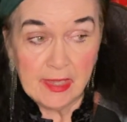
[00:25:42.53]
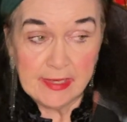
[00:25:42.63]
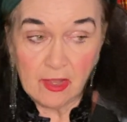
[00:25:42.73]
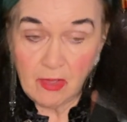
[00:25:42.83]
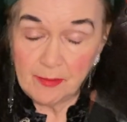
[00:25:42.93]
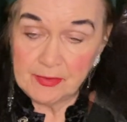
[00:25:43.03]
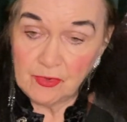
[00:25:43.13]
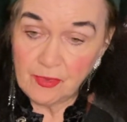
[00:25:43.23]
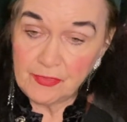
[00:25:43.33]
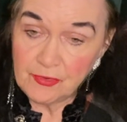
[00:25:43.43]
Now, up in
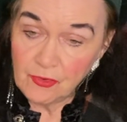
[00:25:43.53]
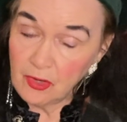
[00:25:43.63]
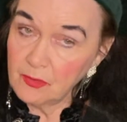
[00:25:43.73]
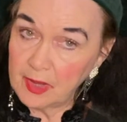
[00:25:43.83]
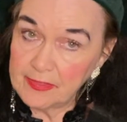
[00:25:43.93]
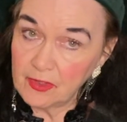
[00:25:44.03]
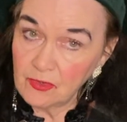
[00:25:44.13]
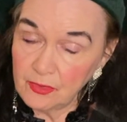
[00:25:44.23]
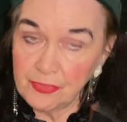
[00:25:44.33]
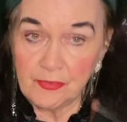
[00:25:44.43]
northern Norway, they're
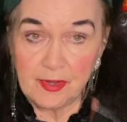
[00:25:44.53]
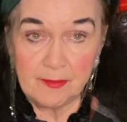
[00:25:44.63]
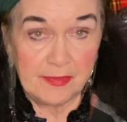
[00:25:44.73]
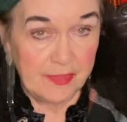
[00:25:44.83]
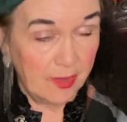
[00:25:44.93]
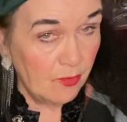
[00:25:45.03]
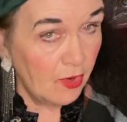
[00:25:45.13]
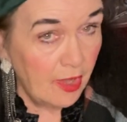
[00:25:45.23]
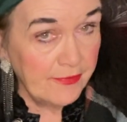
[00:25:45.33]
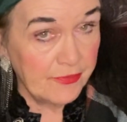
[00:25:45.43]
Lutheran, but they were
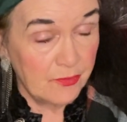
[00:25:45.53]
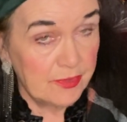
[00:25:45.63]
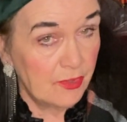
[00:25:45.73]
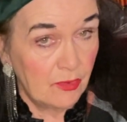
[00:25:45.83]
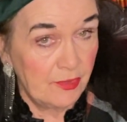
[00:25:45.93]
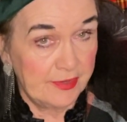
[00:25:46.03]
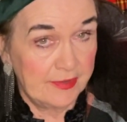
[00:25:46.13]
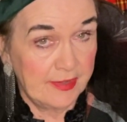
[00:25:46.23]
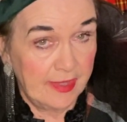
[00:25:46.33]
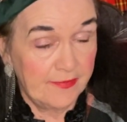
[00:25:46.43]
also in the
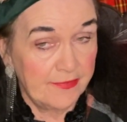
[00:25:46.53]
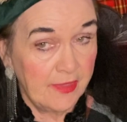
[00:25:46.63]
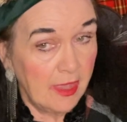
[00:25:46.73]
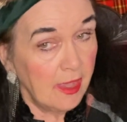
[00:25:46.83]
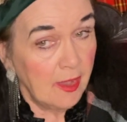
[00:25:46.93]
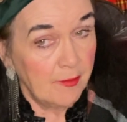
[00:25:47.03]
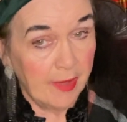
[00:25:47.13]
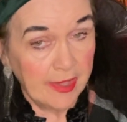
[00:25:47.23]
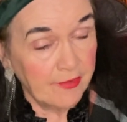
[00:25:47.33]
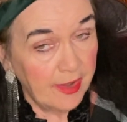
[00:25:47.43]
olden days.
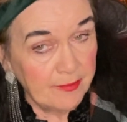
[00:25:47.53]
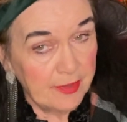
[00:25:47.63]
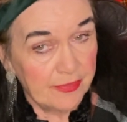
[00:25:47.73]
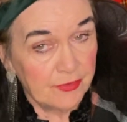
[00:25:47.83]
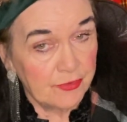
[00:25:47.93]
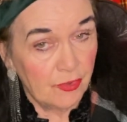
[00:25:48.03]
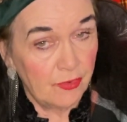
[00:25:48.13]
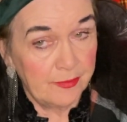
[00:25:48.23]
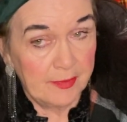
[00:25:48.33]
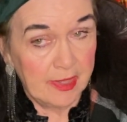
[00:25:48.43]
My grandmother
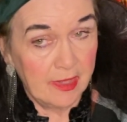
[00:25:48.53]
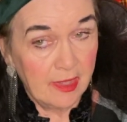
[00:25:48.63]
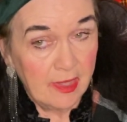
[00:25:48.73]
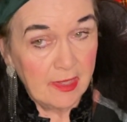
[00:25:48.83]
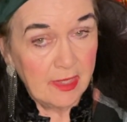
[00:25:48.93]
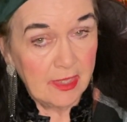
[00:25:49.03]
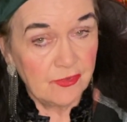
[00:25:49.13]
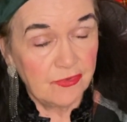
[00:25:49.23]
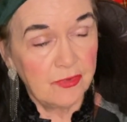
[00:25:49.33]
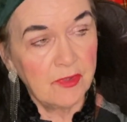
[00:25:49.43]
told me,
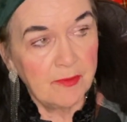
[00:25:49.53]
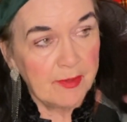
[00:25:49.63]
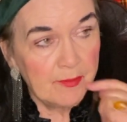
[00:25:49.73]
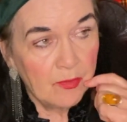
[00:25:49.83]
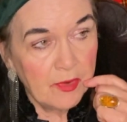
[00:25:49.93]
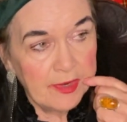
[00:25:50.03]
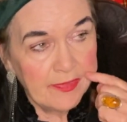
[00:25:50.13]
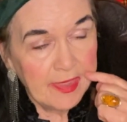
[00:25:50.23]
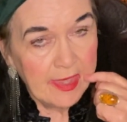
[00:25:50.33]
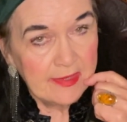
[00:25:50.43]
and she would have been born
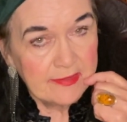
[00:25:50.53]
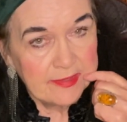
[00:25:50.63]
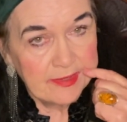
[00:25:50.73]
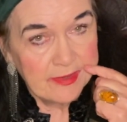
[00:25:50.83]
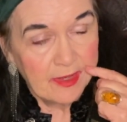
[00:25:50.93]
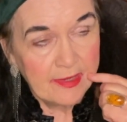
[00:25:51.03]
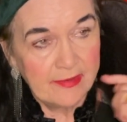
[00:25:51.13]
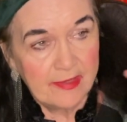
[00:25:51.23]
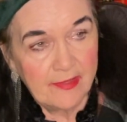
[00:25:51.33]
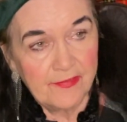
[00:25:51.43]
in the
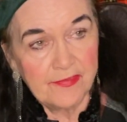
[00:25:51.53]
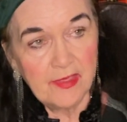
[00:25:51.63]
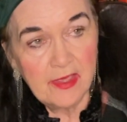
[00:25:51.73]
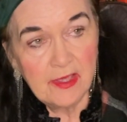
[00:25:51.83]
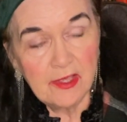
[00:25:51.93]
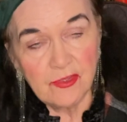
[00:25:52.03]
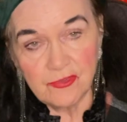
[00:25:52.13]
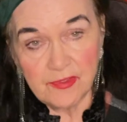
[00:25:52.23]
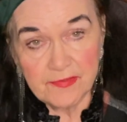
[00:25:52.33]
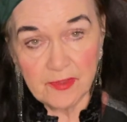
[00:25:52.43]
1890s,
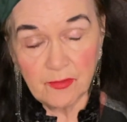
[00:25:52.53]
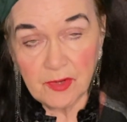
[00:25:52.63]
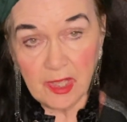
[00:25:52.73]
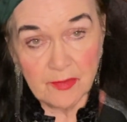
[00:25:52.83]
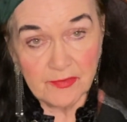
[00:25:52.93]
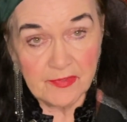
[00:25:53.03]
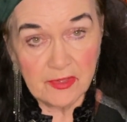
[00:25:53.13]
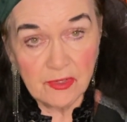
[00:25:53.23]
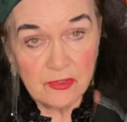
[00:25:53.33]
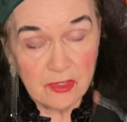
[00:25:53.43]
she said, when I was a
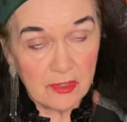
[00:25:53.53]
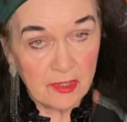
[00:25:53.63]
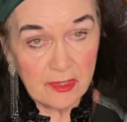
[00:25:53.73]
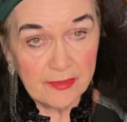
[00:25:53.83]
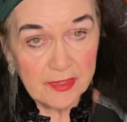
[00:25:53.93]
little girl,